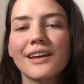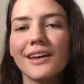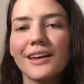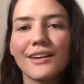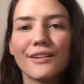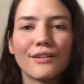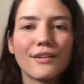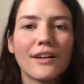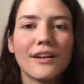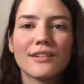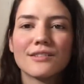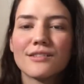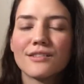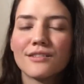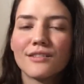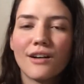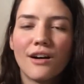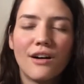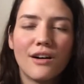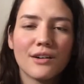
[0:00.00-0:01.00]
internet
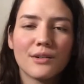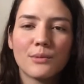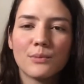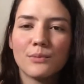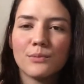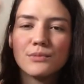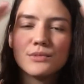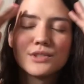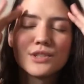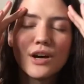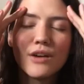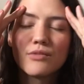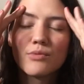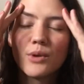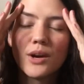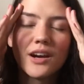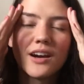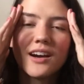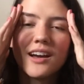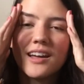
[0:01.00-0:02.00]
hard
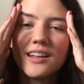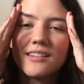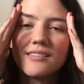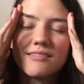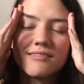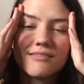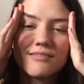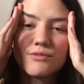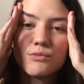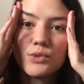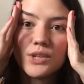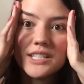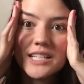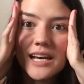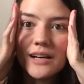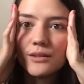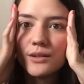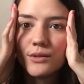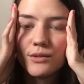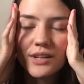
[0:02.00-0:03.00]
software and
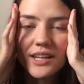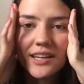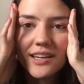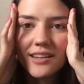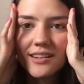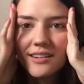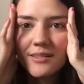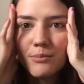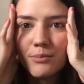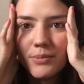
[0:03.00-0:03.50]
re-download it,